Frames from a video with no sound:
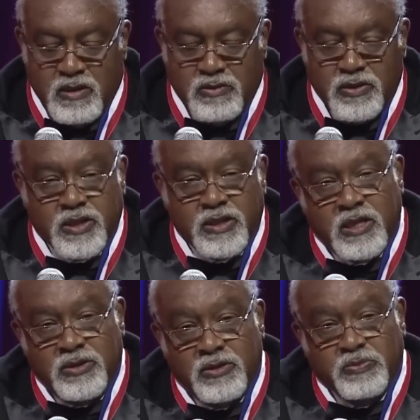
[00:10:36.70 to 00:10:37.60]
will
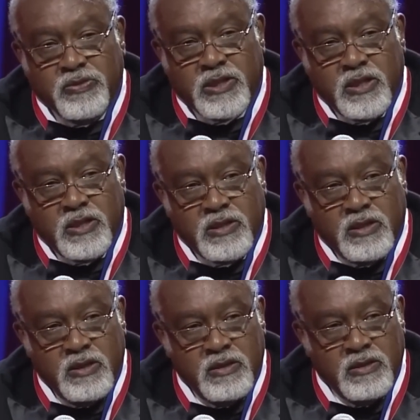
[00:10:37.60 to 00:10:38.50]
continue to persist.
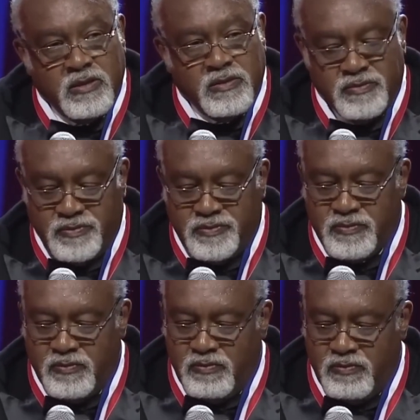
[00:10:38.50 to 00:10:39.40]

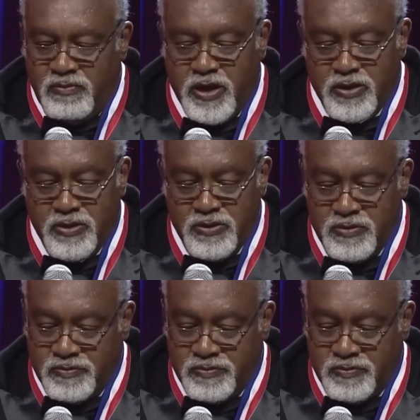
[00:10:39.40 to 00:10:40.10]
Thank you.